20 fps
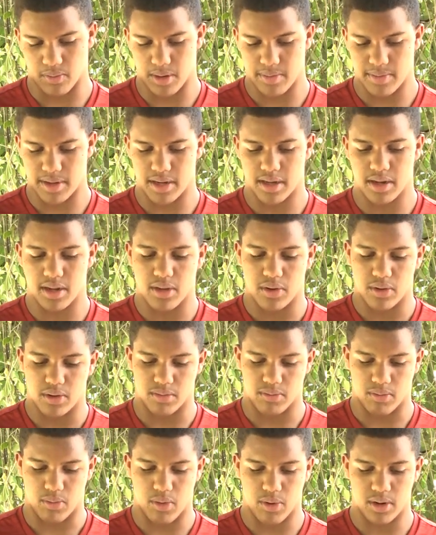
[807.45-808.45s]
women
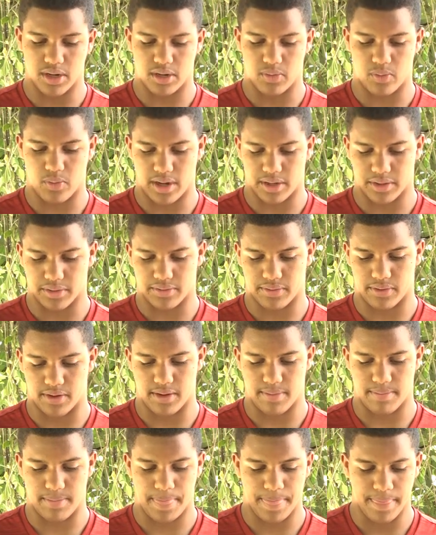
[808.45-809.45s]
who mourned and wailed for
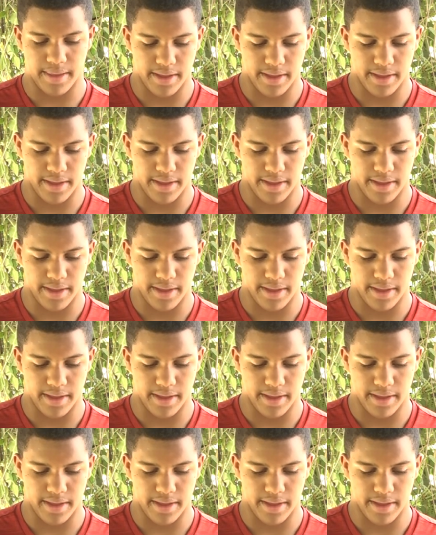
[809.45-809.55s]
him.